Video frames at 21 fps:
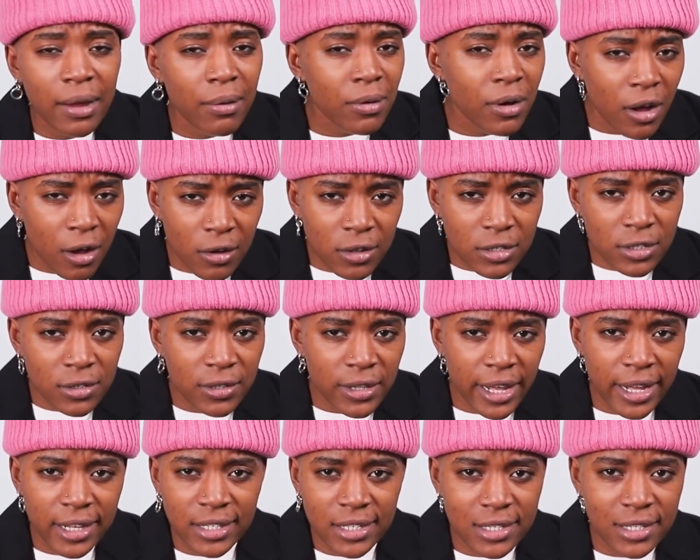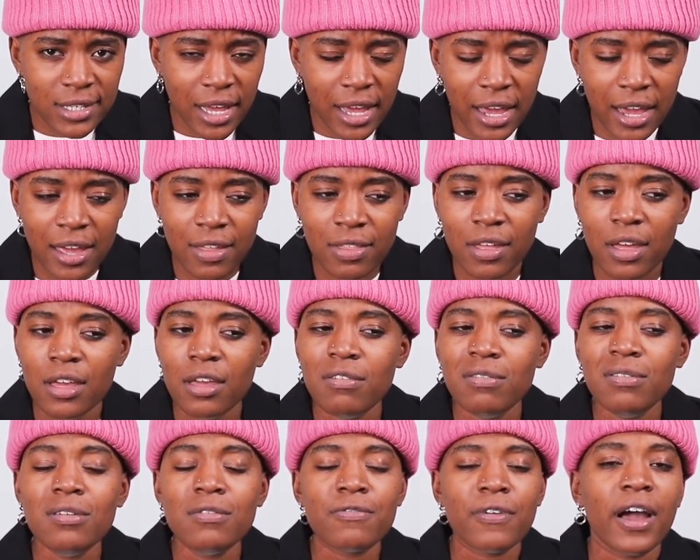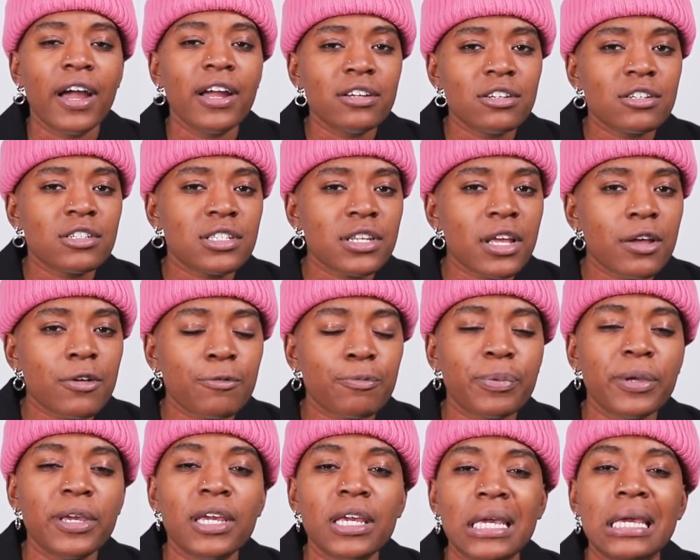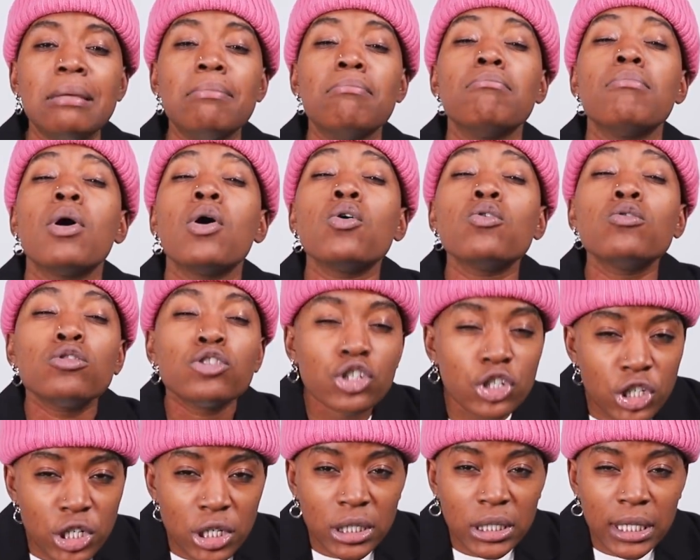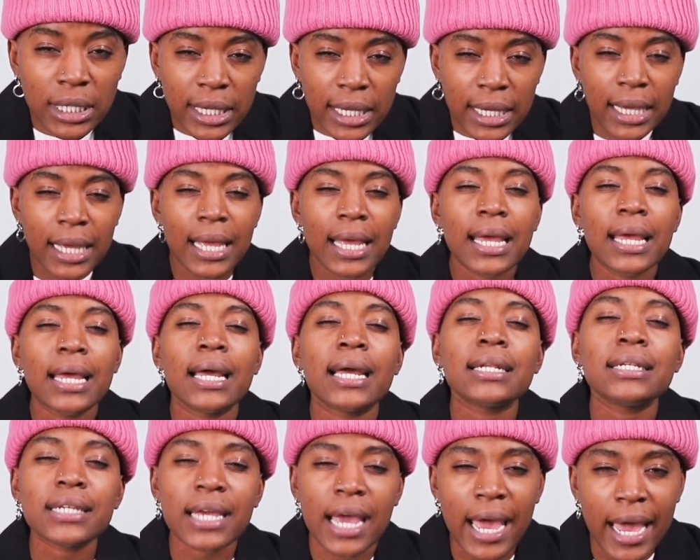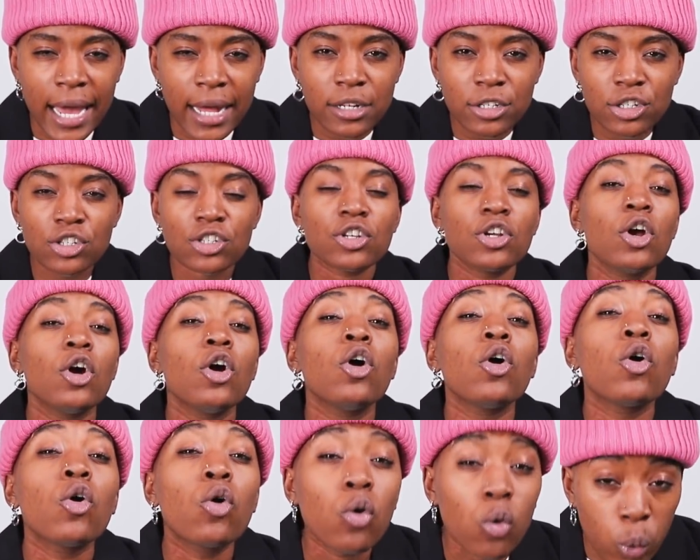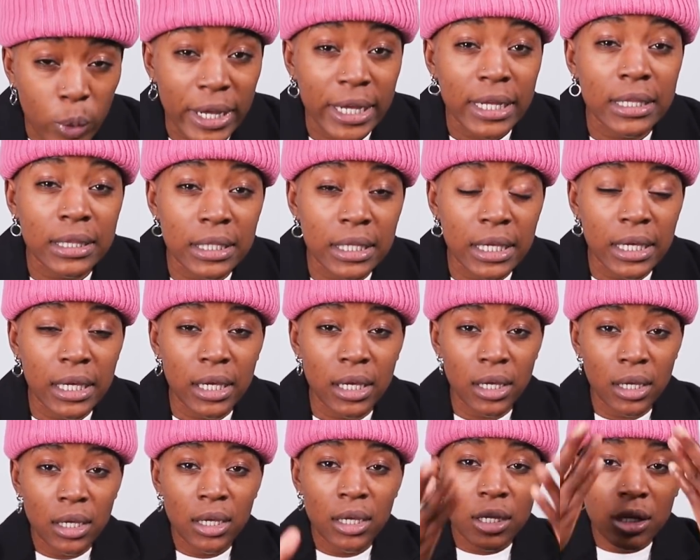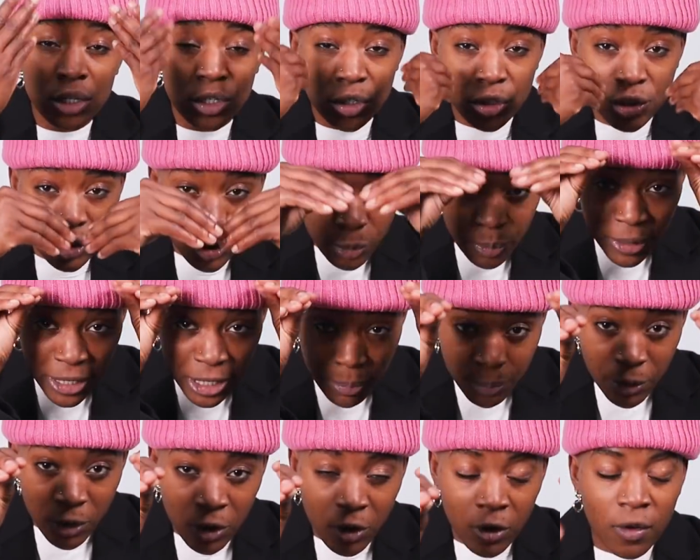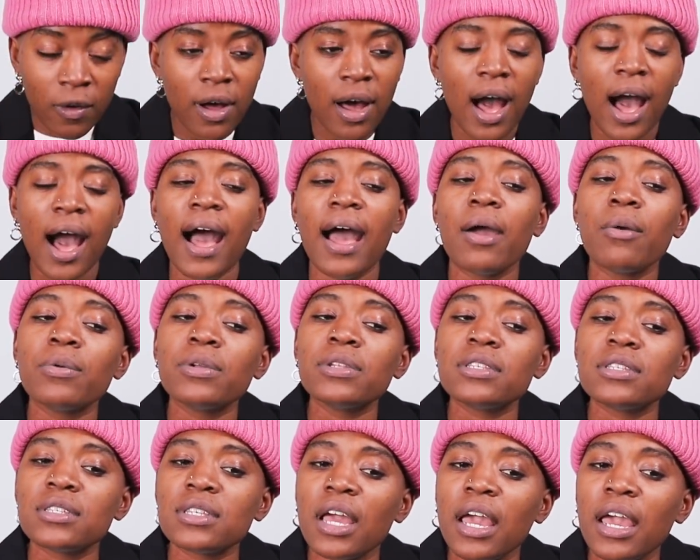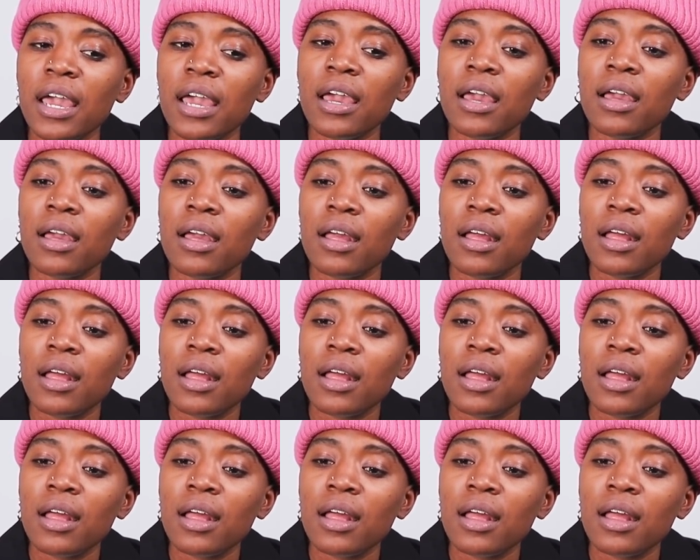I would also like to say that if you find yourself being emotionally attached quickly to people, I would say